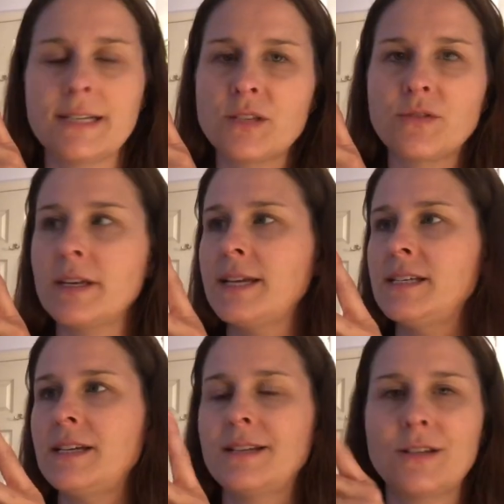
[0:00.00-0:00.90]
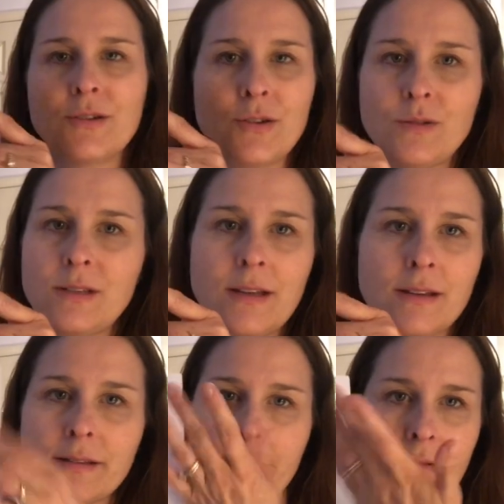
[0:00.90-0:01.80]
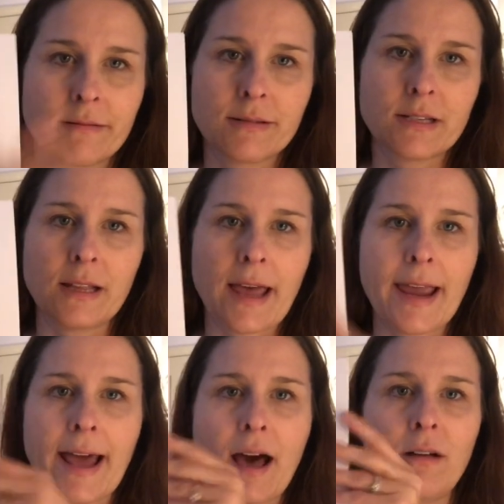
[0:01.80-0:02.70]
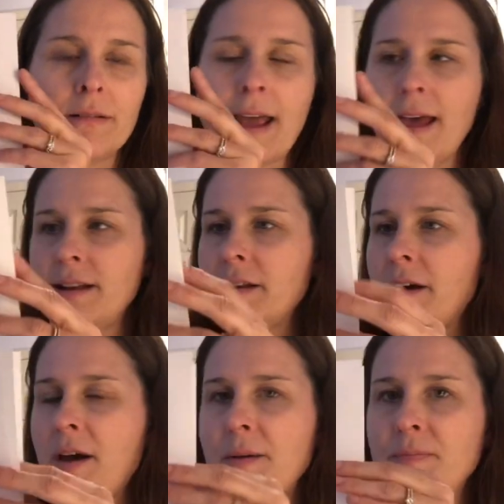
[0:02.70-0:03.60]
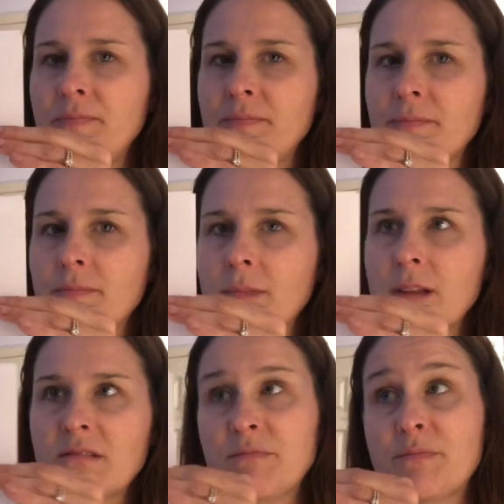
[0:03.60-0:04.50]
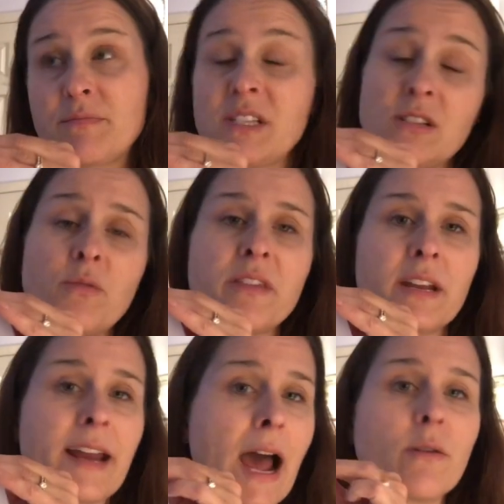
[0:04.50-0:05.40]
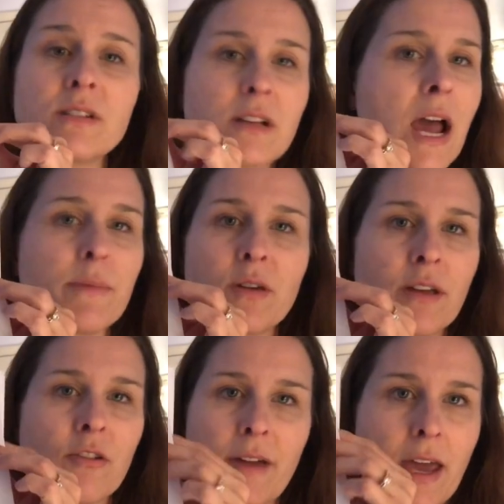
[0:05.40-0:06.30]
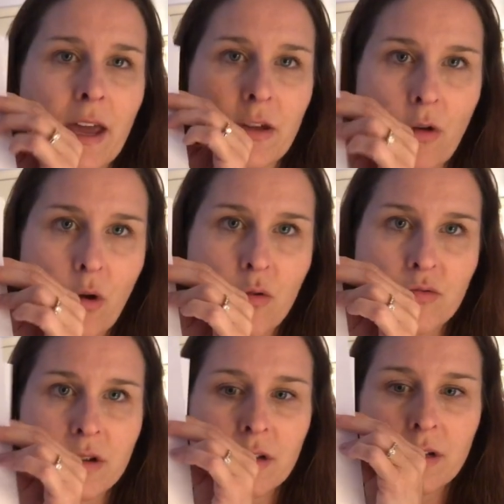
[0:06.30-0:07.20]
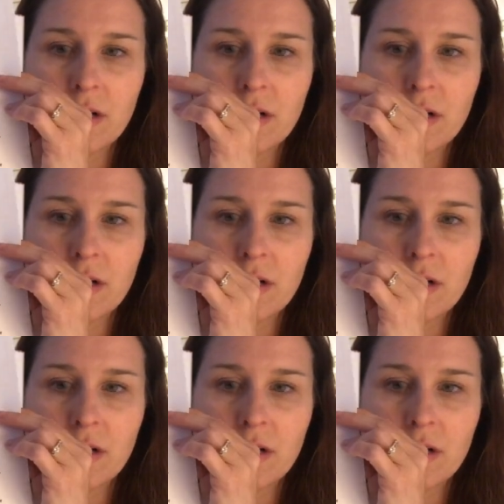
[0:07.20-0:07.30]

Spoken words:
It's really easy to use this to lay it out, and still within an hour's time you can create your own